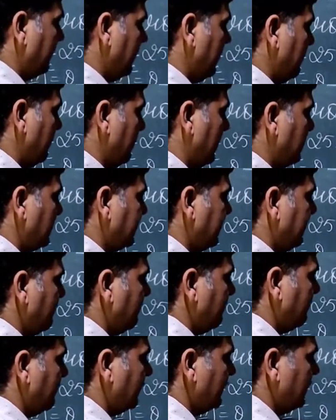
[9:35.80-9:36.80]
multiply
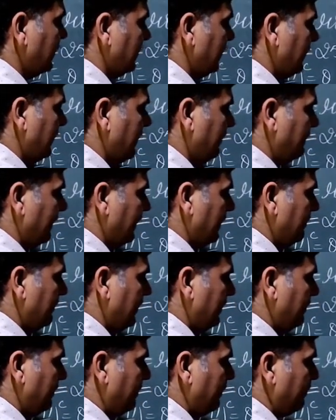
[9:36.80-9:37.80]
7 divided
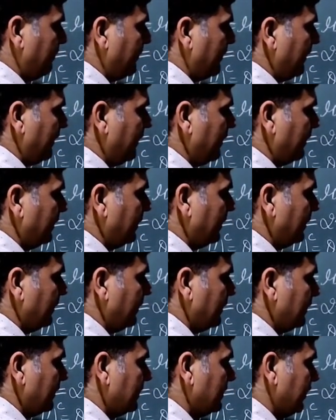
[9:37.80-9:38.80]
by 50.
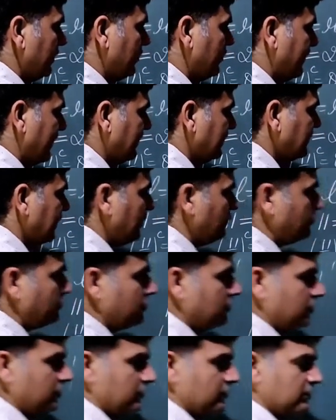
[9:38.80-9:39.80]
0 cancel
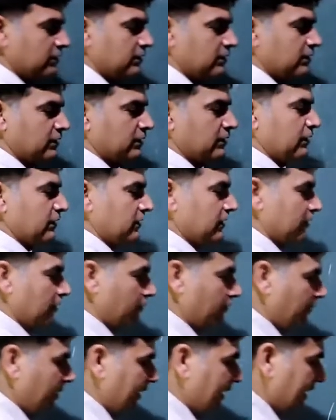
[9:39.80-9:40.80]
out.
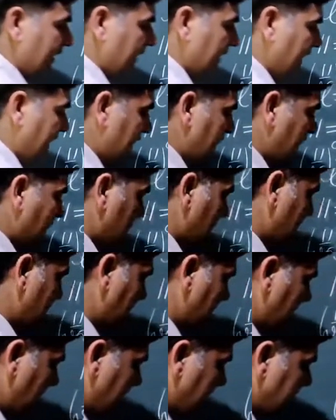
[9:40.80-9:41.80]
We get 18
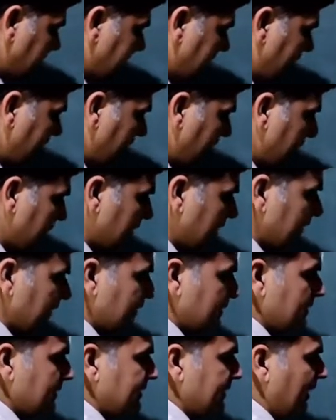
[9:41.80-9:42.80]
multiply 7.
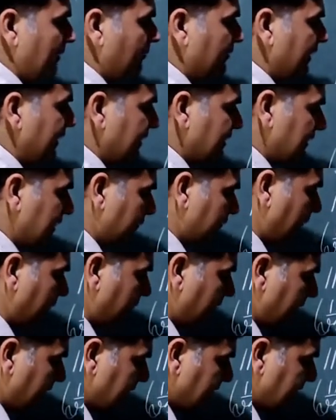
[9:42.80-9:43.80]
7 8s are
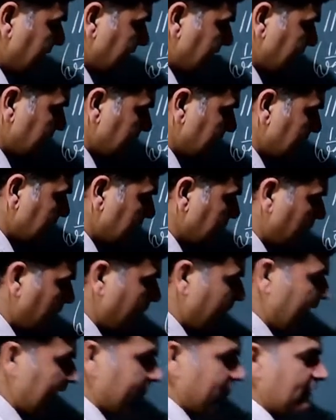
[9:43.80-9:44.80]
56.
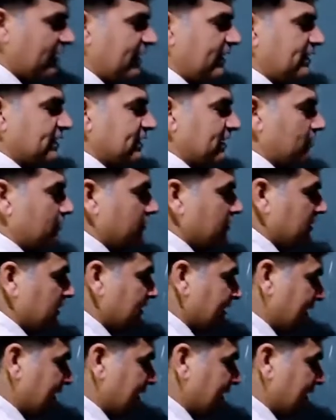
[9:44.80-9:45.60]
5 carry 7 on the